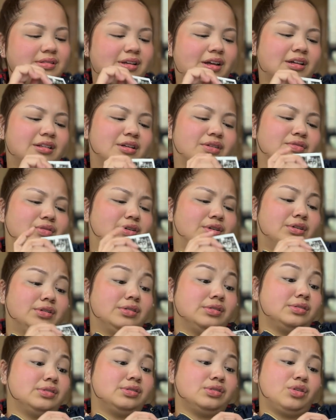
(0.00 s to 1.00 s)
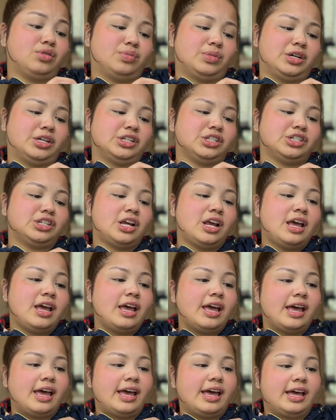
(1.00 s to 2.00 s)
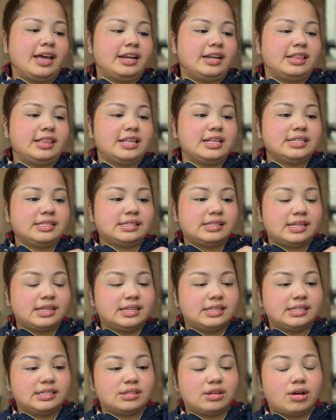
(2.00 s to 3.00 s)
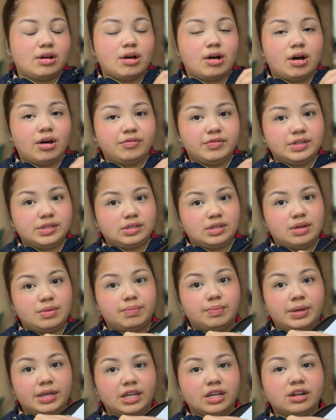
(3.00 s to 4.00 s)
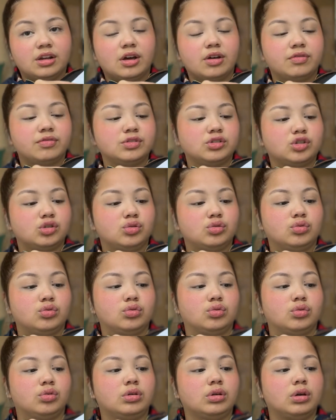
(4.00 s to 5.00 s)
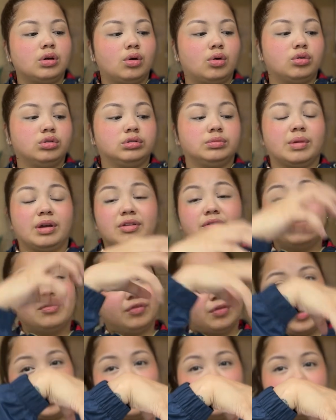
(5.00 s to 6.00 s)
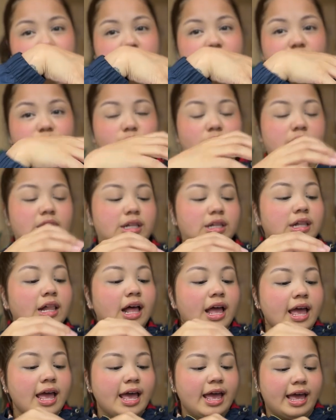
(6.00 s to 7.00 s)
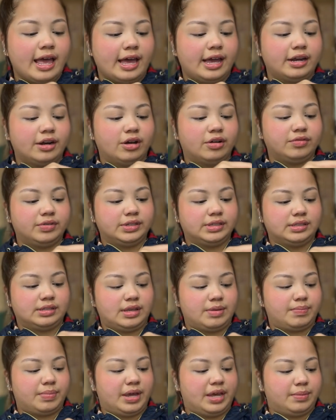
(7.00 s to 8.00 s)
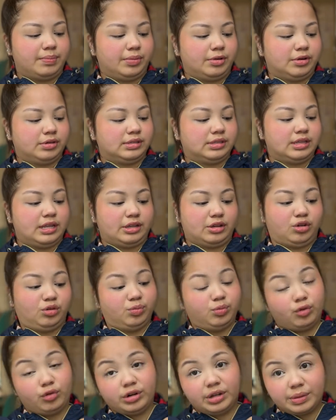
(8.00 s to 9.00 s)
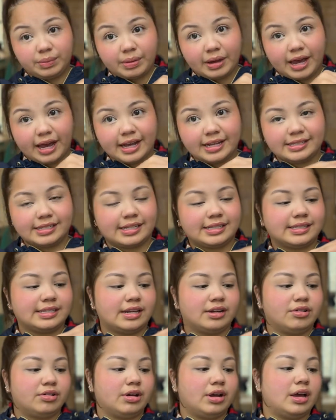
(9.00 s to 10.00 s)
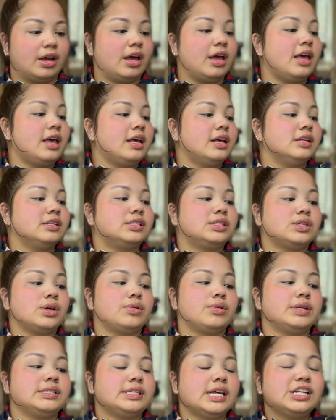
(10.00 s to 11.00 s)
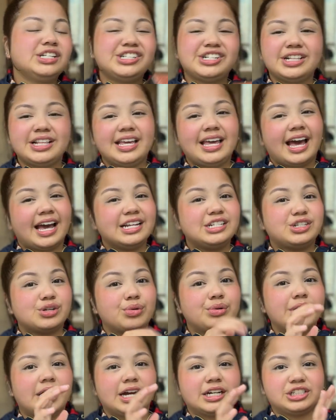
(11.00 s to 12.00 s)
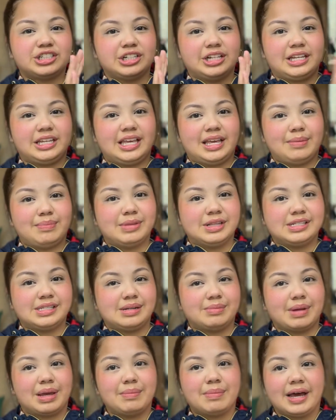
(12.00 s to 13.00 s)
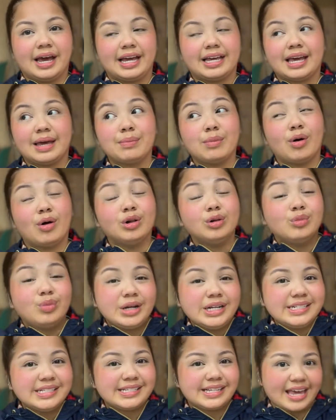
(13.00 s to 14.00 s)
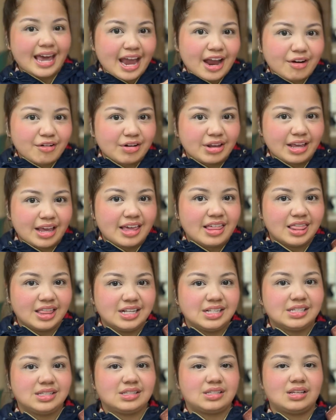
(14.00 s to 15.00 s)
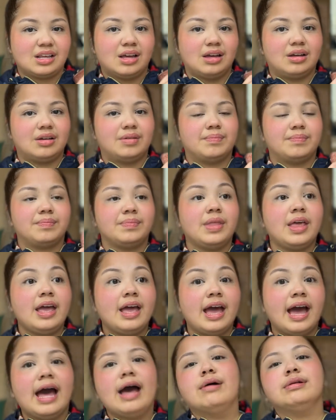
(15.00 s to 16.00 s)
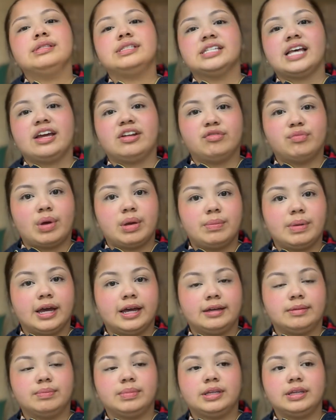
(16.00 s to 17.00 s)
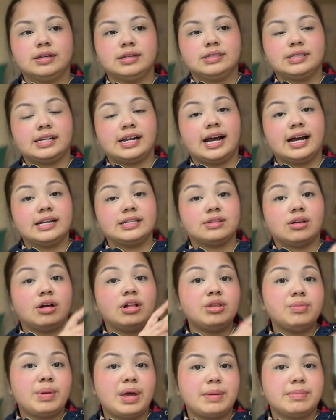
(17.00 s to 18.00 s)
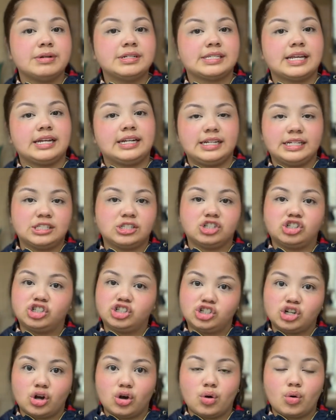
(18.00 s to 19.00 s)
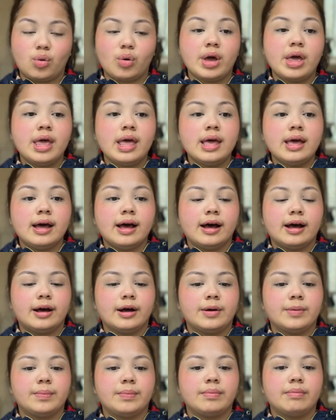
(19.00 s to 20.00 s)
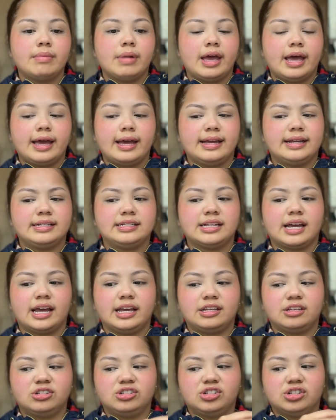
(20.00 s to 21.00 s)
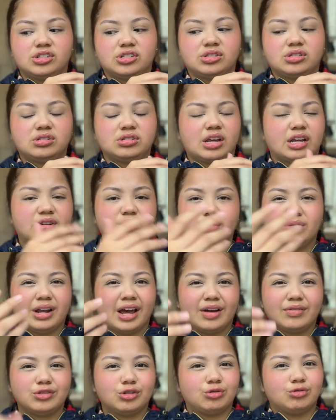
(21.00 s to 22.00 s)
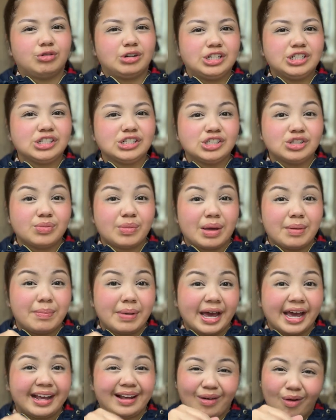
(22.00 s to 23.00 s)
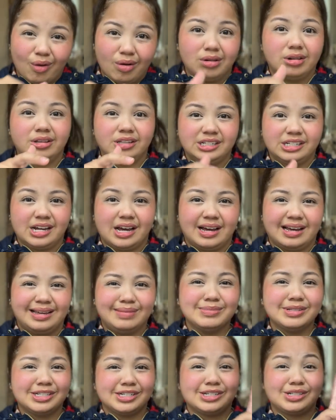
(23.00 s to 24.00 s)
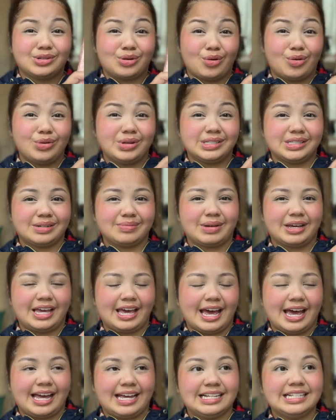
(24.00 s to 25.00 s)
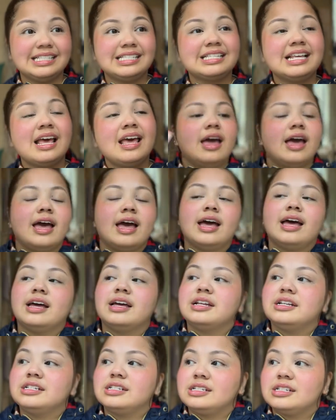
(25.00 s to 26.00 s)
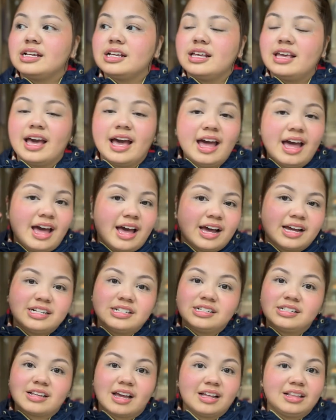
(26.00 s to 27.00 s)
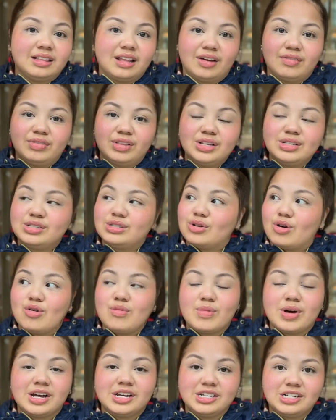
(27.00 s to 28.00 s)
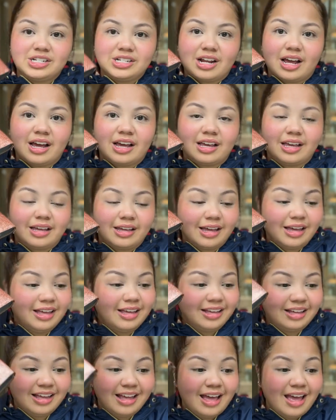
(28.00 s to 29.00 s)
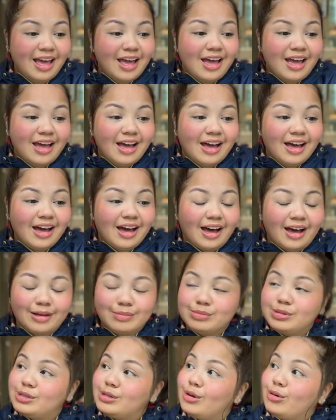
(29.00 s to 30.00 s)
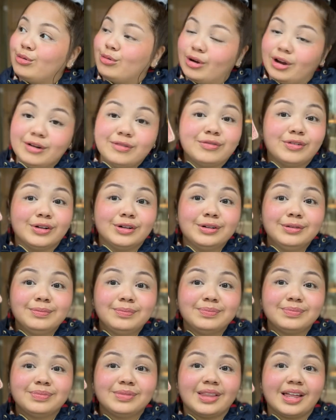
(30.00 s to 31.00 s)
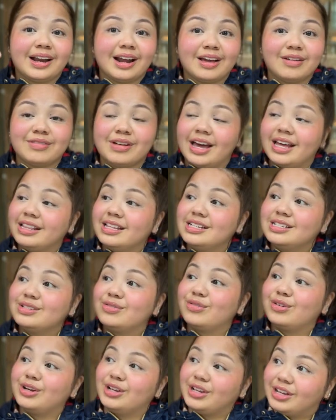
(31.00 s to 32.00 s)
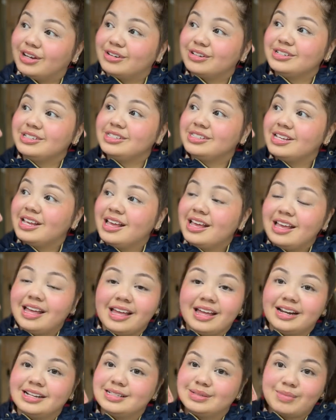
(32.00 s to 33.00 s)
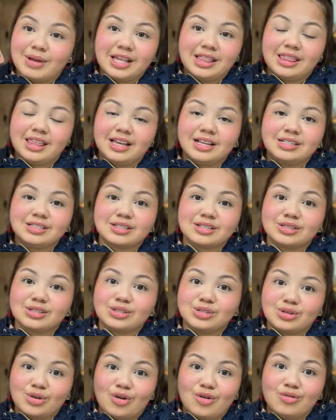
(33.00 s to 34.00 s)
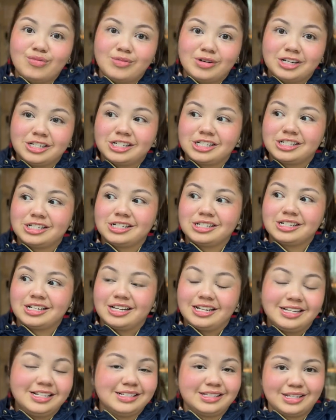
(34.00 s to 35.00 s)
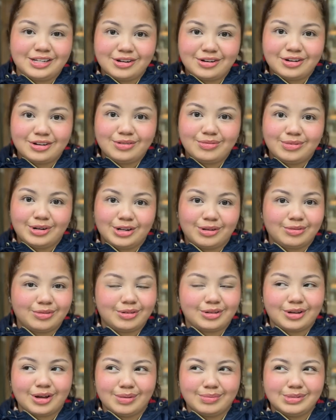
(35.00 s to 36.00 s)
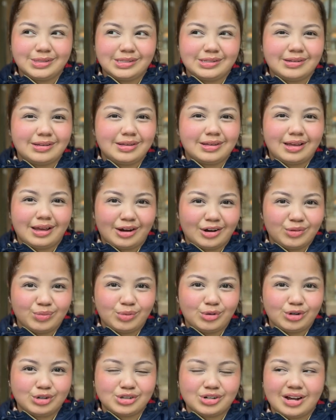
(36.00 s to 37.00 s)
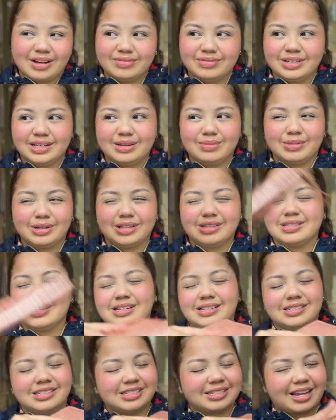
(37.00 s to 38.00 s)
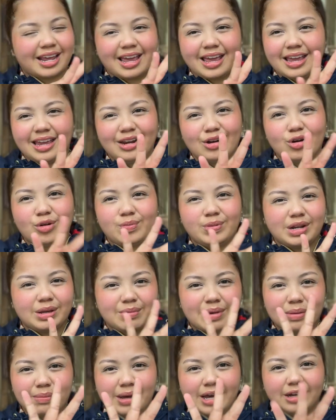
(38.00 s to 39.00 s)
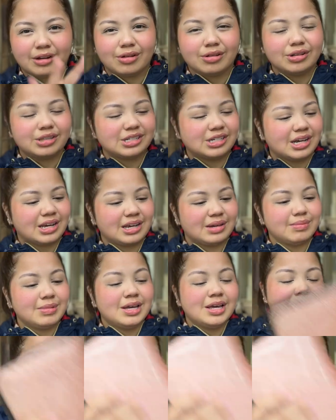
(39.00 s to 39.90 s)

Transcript: I love her so much. And this is obviously big enough to hold my phone as well. And obviously papers like your boarding pass, etc. So essentially, I don't actually keep this in my bag. I'm always carrying this outside of my bag, because it has all the papers I need to show, and I don't have to reach into my bag all the time. It's just always in my hands. And yeah, I love this so much. I'm so grateful that I've had this for years. It has made things so much easier when it comes to airport traveling, because I just hate opening my bag all the time.